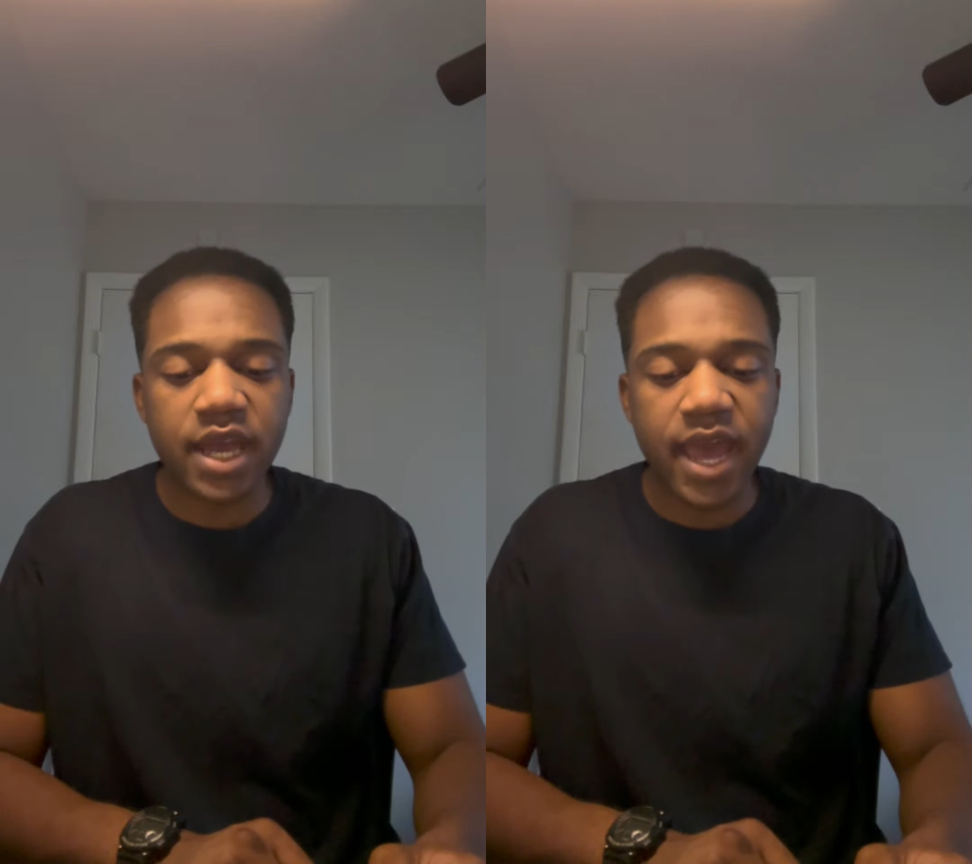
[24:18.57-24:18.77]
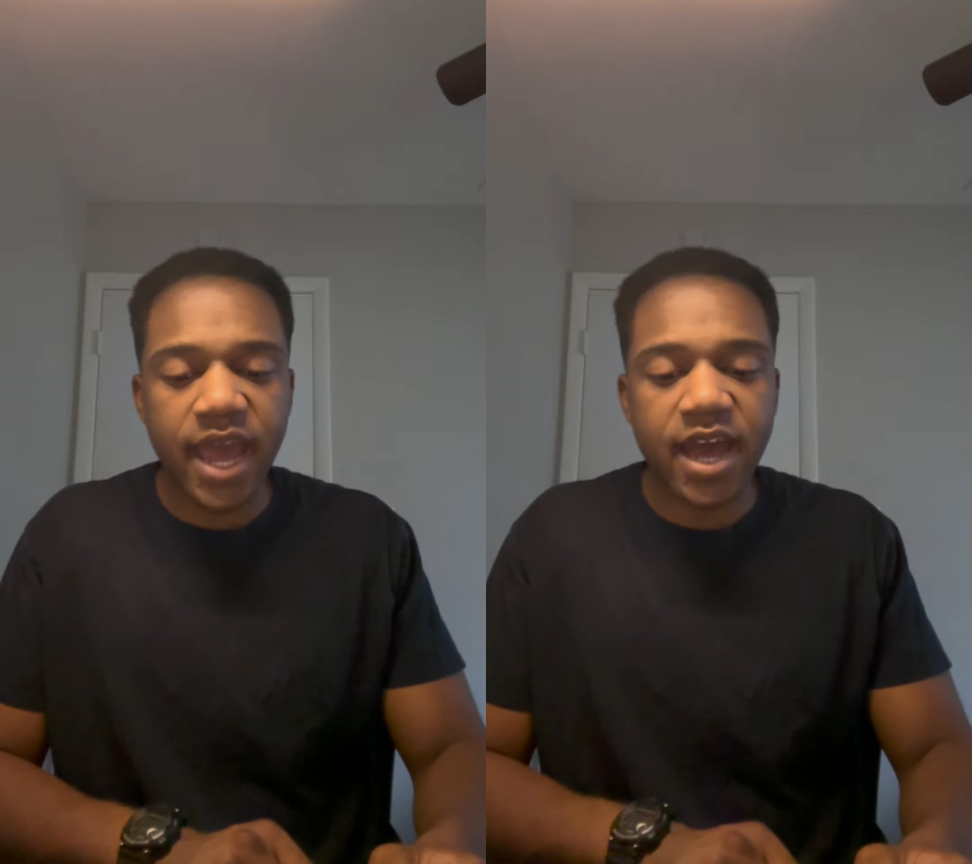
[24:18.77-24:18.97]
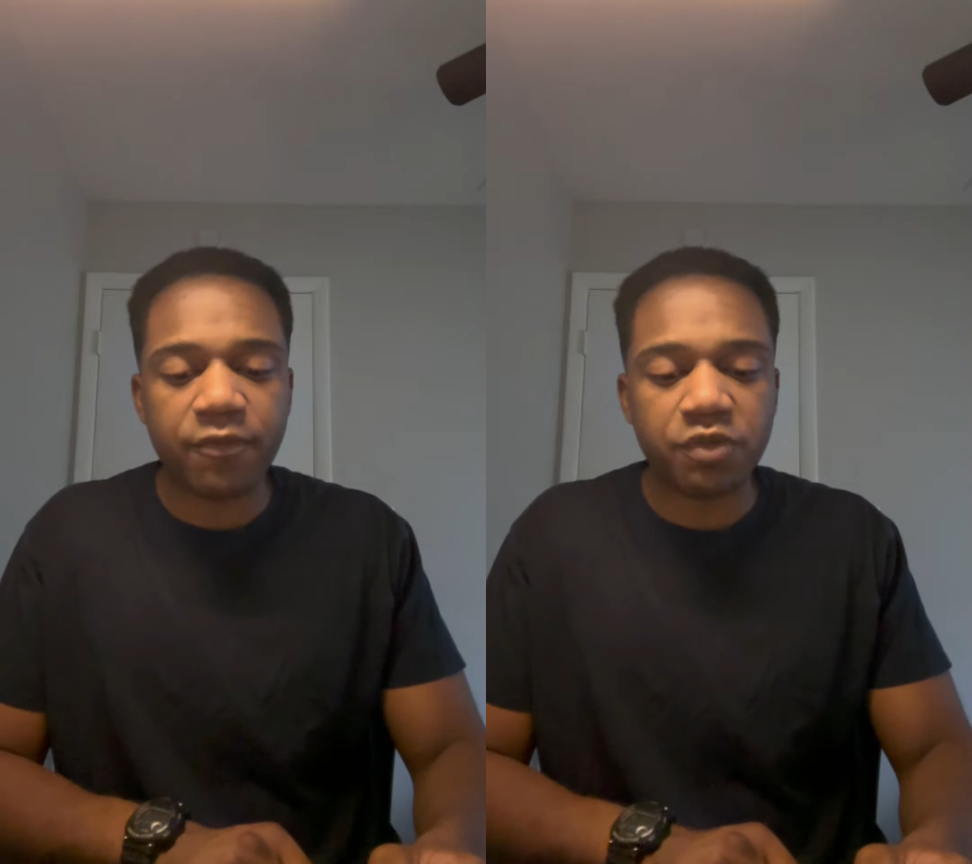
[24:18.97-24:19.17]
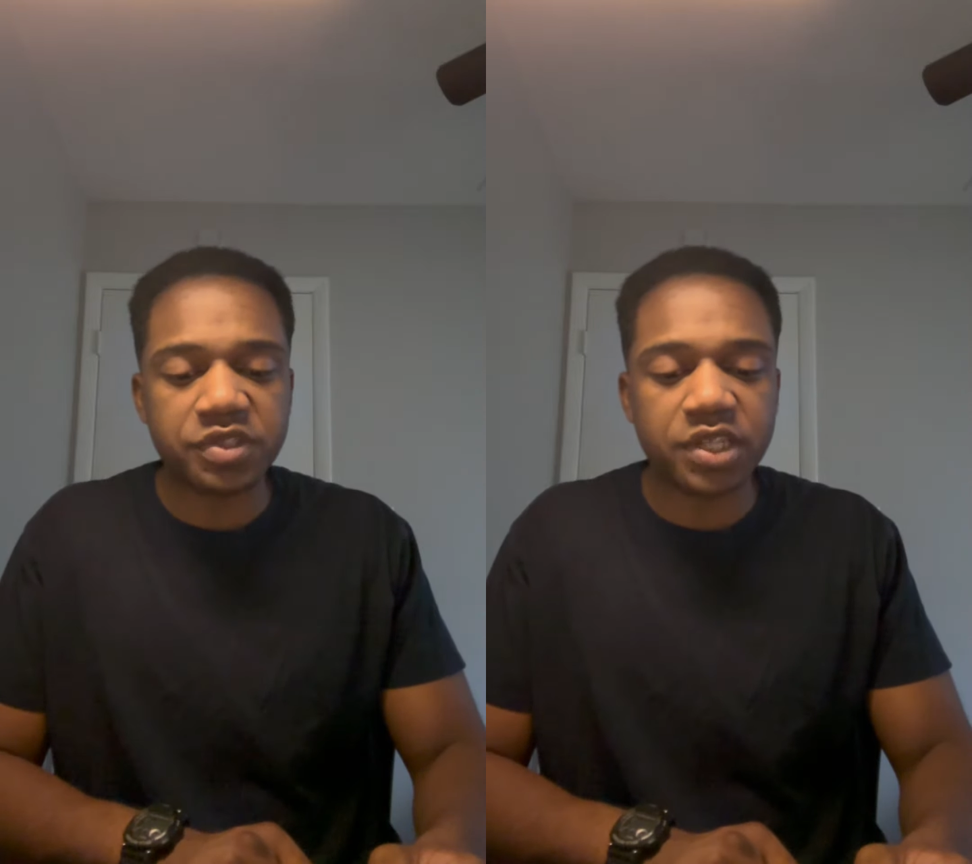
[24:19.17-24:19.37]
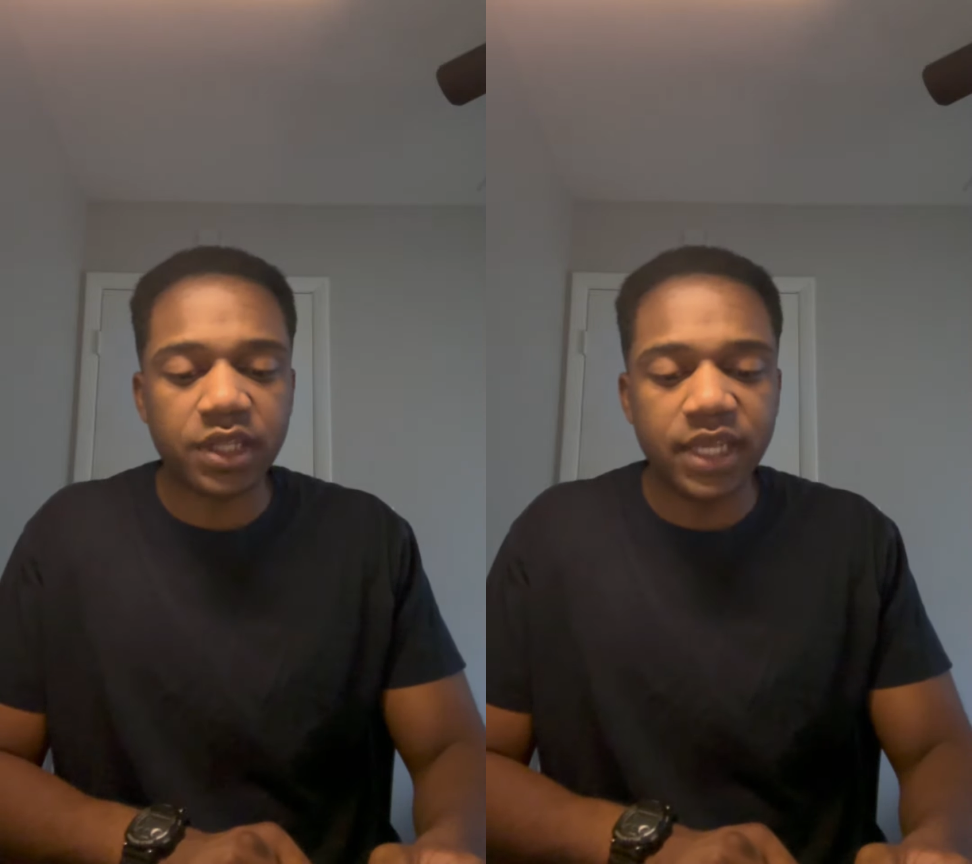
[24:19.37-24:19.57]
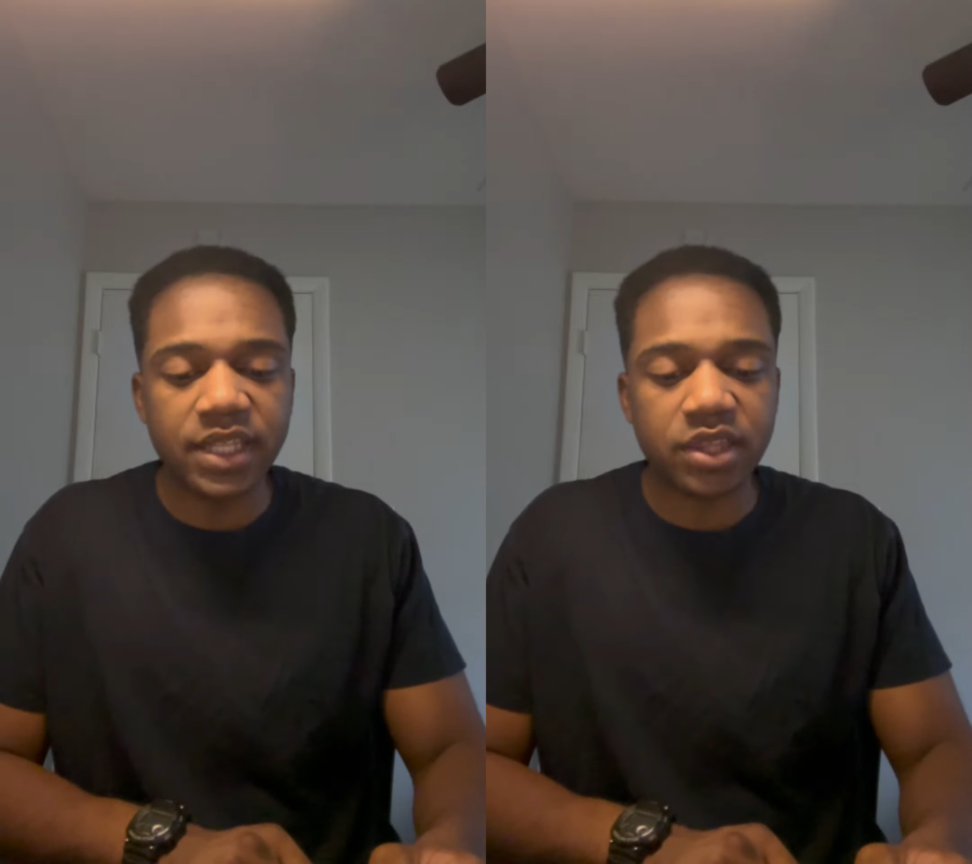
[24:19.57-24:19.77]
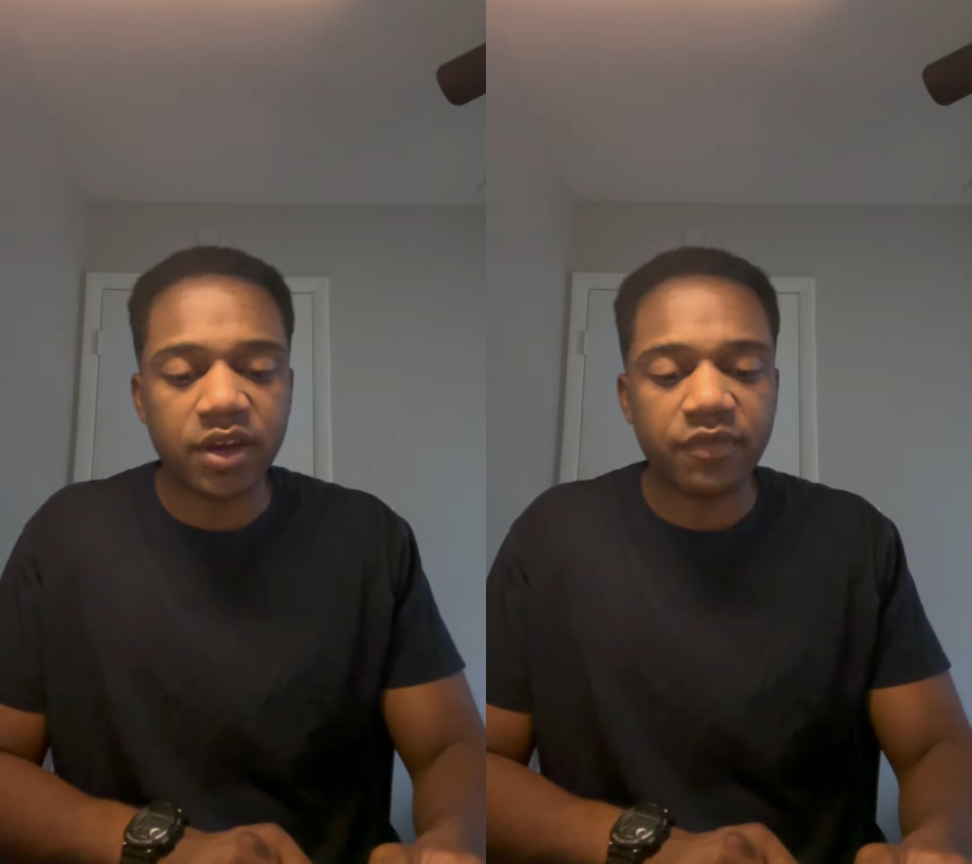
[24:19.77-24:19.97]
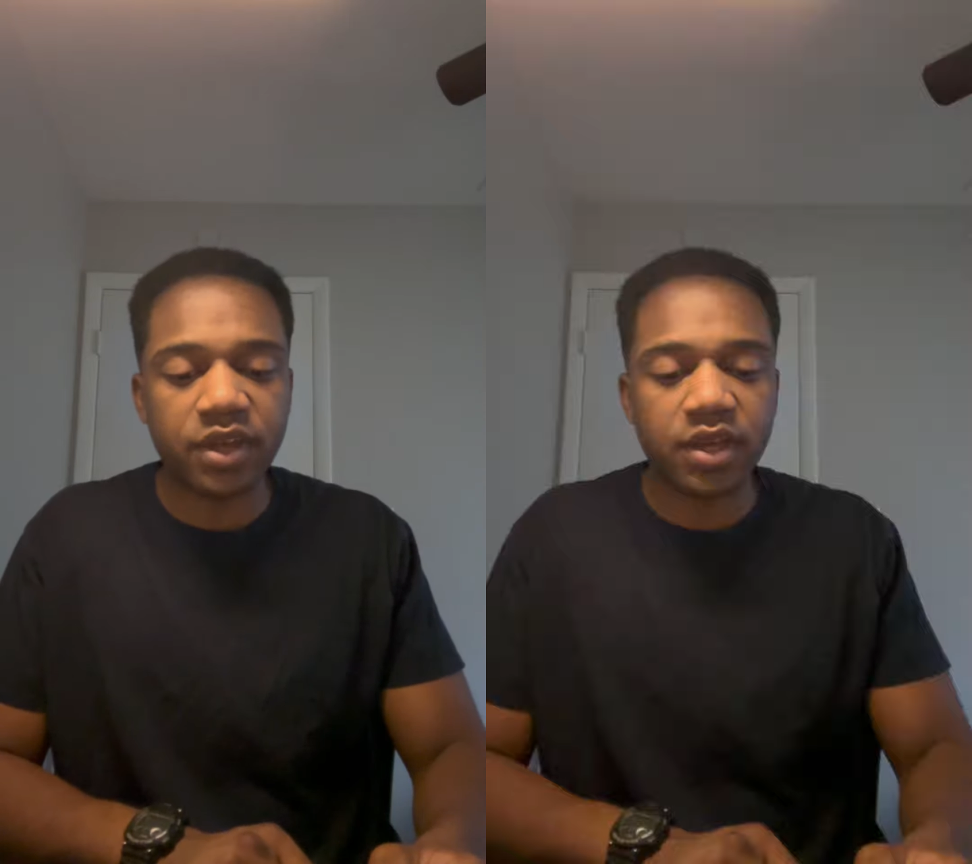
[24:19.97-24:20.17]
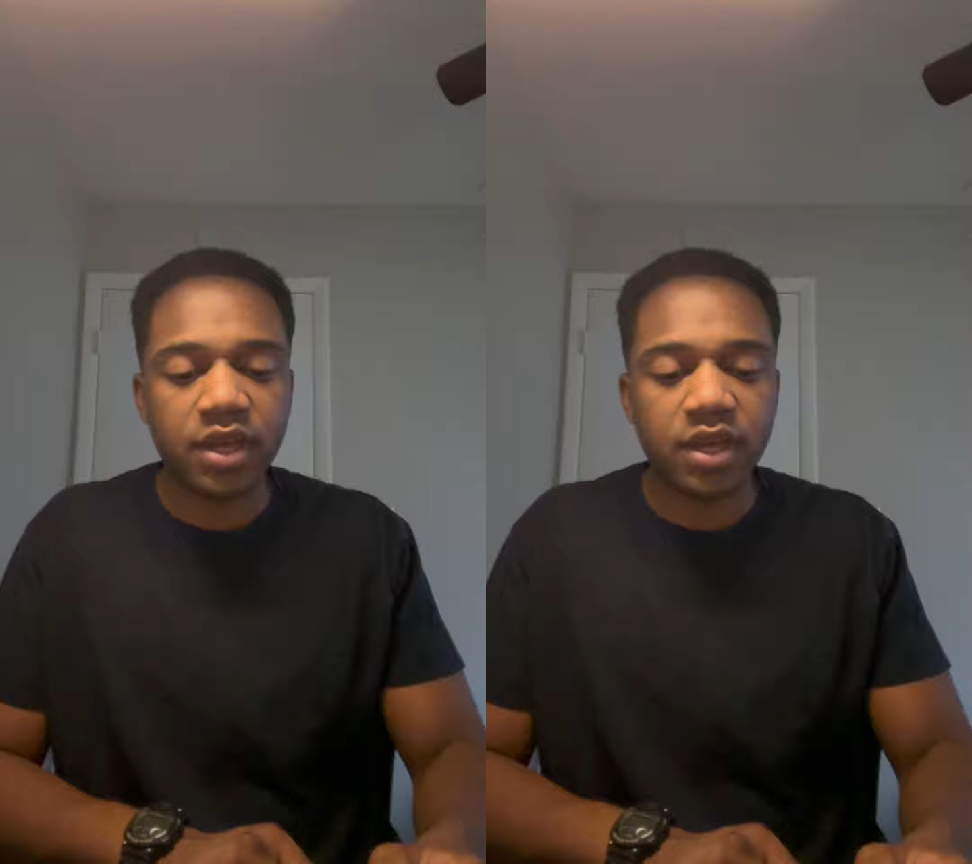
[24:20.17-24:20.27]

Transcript: half was the length of it,